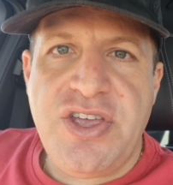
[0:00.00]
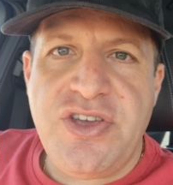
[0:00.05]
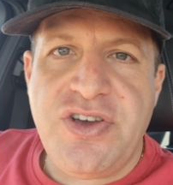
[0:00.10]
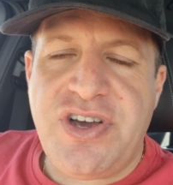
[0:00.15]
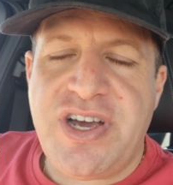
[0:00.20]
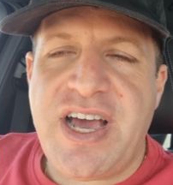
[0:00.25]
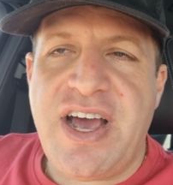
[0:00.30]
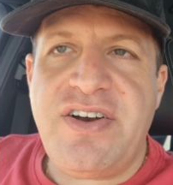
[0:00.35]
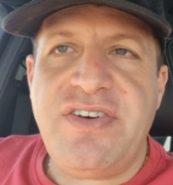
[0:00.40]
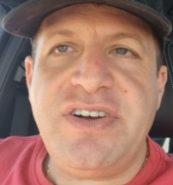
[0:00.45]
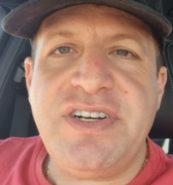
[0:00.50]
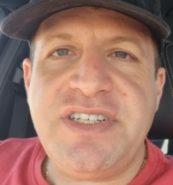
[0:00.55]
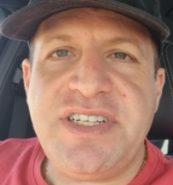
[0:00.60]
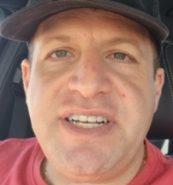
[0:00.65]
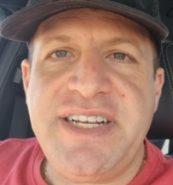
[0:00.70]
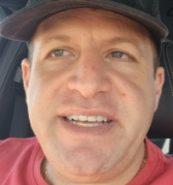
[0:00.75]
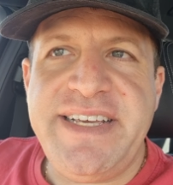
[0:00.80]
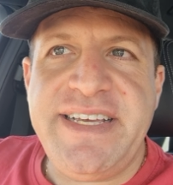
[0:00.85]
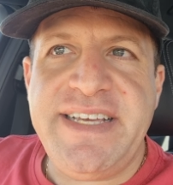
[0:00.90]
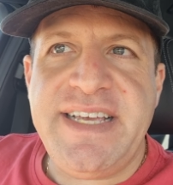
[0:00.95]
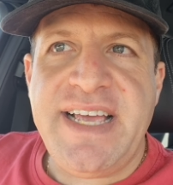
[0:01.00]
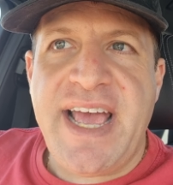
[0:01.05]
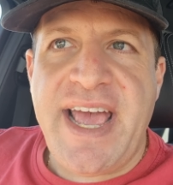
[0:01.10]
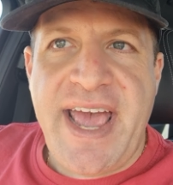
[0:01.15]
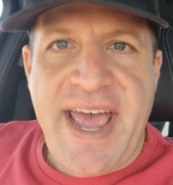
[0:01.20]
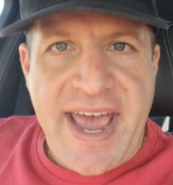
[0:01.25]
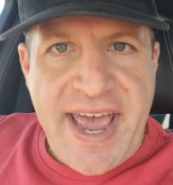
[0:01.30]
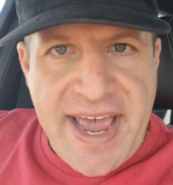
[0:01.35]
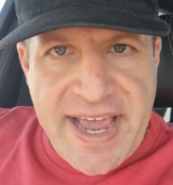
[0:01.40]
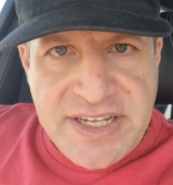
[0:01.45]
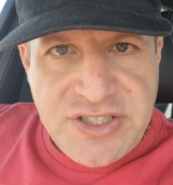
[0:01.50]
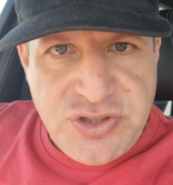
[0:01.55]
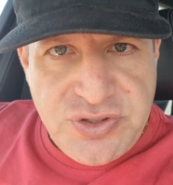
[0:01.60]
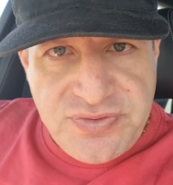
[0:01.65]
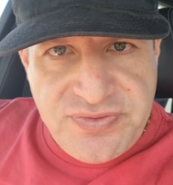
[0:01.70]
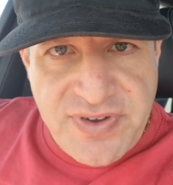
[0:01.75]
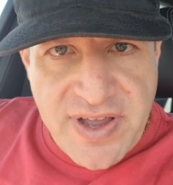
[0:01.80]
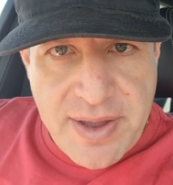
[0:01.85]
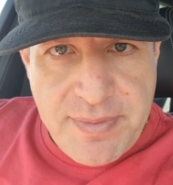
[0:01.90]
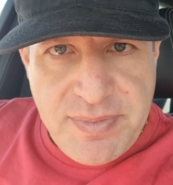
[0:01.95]
You currently had
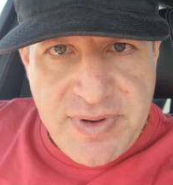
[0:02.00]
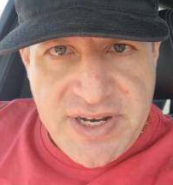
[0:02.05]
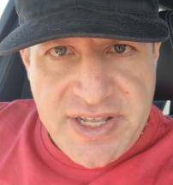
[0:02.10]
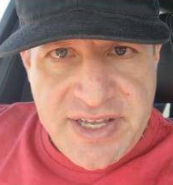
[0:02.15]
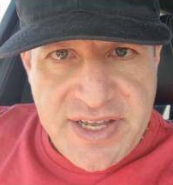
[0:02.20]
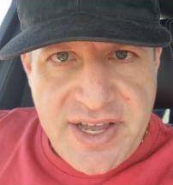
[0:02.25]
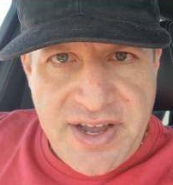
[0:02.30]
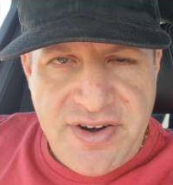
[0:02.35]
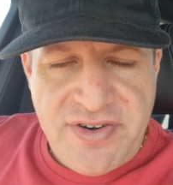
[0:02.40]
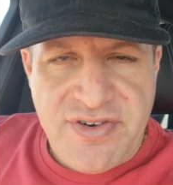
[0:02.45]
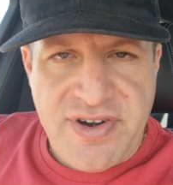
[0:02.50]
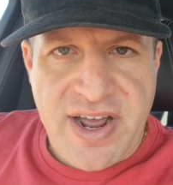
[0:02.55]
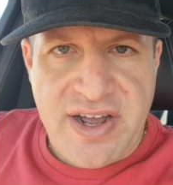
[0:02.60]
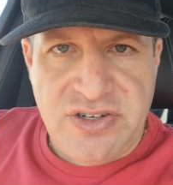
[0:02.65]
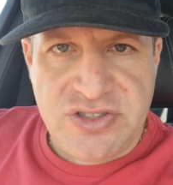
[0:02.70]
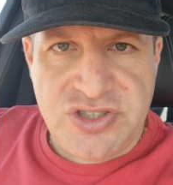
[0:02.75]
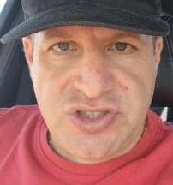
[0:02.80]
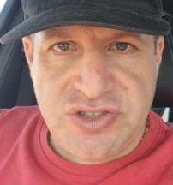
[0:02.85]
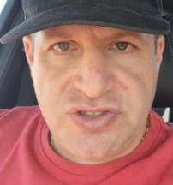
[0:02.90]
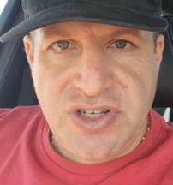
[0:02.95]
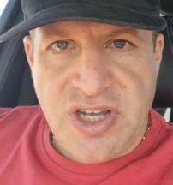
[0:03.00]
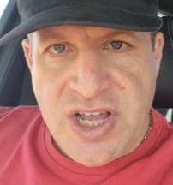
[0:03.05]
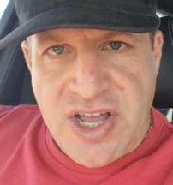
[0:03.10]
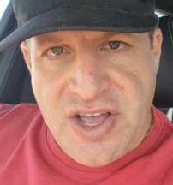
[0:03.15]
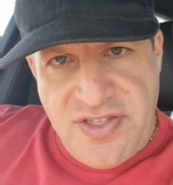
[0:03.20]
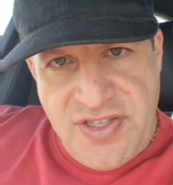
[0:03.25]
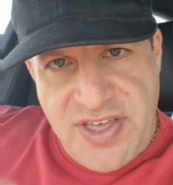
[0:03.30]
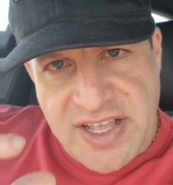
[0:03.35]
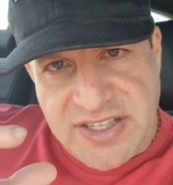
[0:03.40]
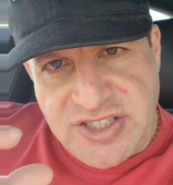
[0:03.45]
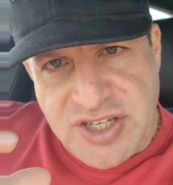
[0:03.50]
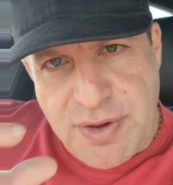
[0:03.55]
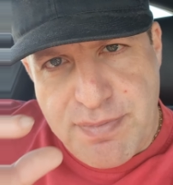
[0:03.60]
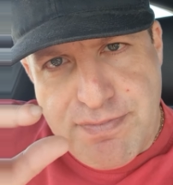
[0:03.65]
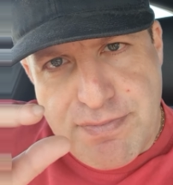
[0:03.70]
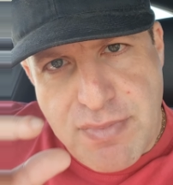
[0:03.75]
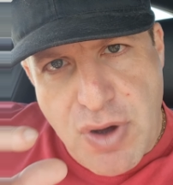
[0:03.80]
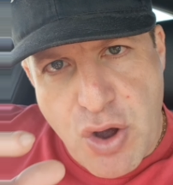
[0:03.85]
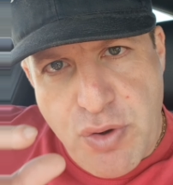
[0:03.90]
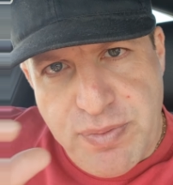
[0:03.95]
your family around you. That's a
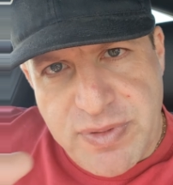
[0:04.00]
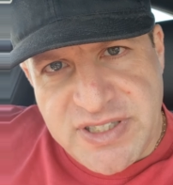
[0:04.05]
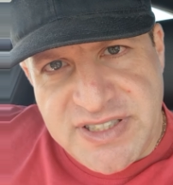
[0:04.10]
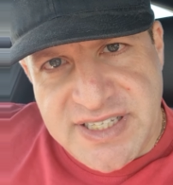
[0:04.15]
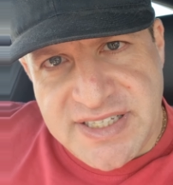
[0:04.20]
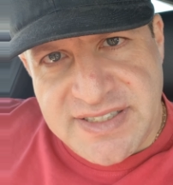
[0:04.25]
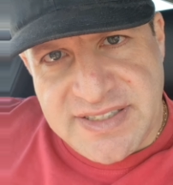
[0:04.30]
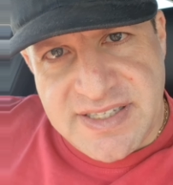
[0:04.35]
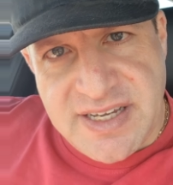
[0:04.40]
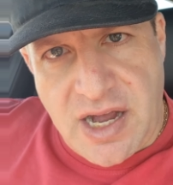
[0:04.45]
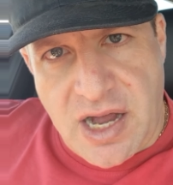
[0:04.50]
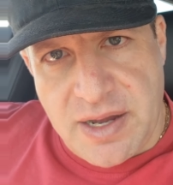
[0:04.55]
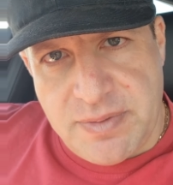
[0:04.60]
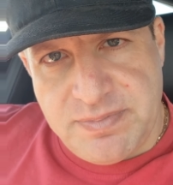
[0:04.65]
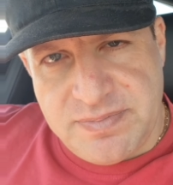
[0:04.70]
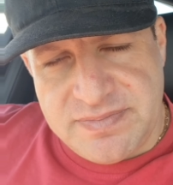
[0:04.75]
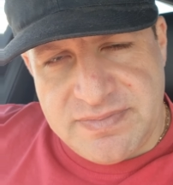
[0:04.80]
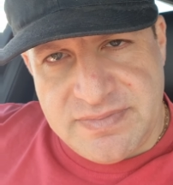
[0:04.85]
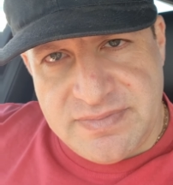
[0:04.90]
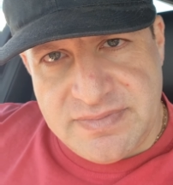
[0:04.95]
moment in time.